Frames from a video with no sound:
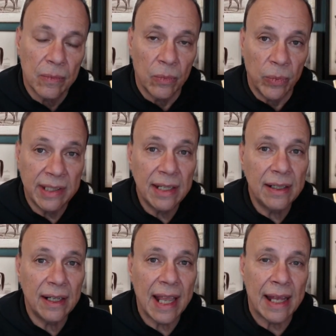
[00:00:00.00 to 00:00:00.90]
We did
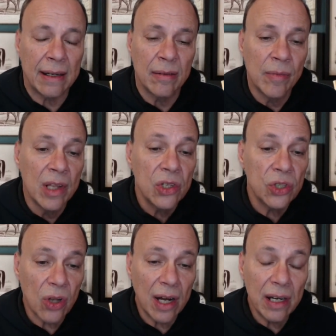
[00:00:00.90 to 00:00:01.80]
it again.
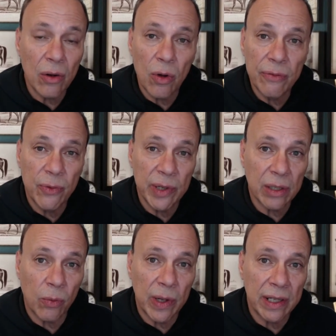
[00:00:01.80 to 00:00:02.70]
Started off with
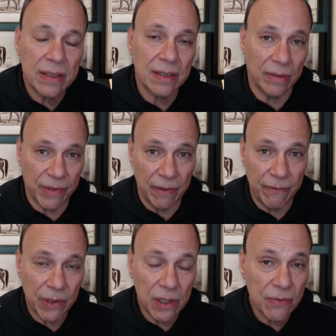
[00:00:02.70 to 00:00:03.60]
the winners of the
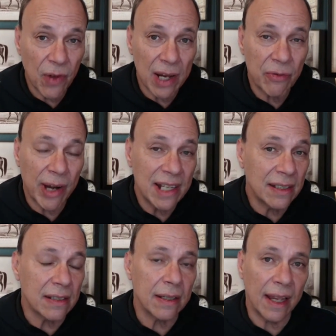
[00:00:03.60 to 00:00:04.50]
first 5
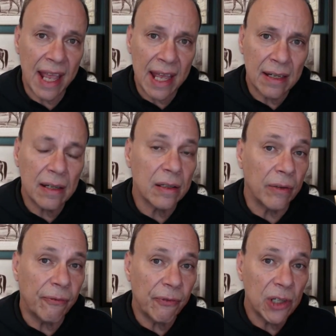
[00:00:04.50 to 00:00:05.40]
races, and
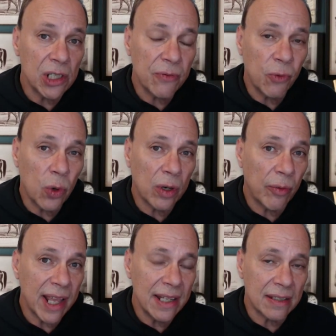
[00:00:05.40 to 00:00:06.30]
the first 4
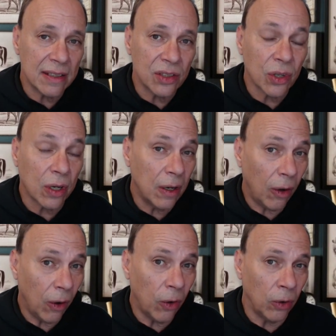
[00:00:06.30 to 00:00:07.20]
races
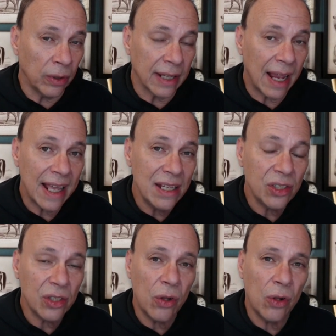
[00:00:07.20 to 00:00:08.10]
cold,
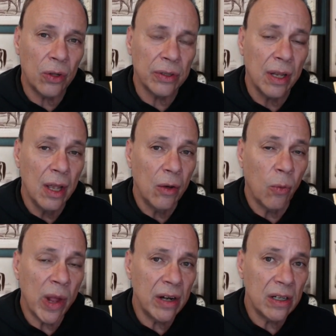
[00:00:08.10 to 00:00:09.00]
ice cold
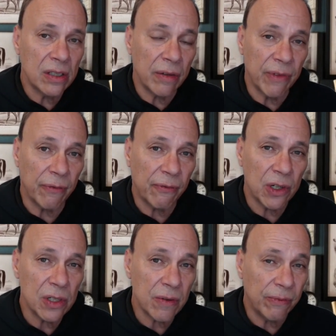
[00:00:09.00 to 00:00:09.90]
winners of the
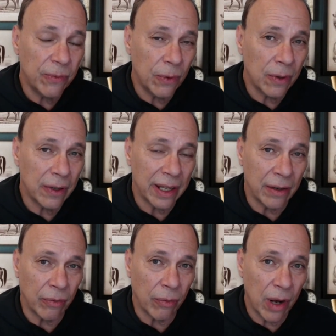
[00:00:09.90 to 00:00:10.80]
first 4
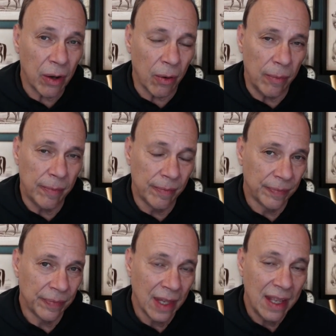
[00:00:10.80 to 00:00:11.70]
in a row.
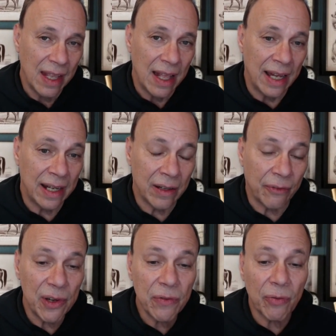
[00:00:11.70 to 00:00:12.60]
And in the
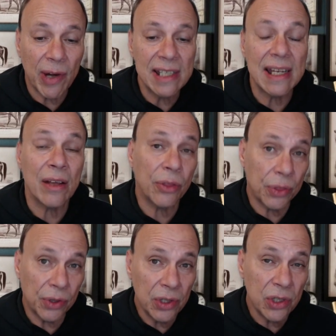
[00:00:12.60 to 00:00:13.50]
5th race, our
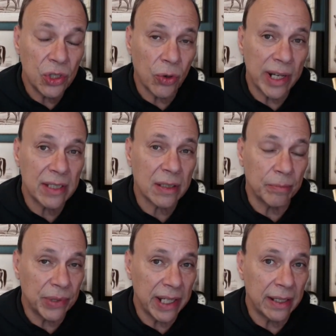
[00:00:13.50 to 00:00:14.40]
third choice
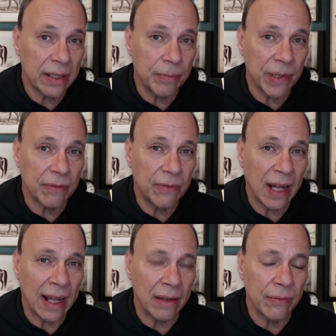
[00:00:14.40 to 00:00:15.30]
completed the pick
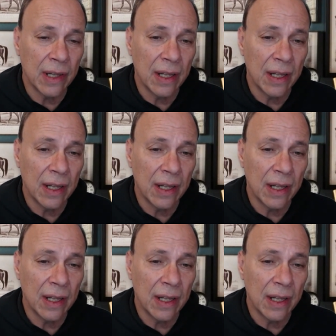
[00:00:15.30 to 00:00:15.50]
5.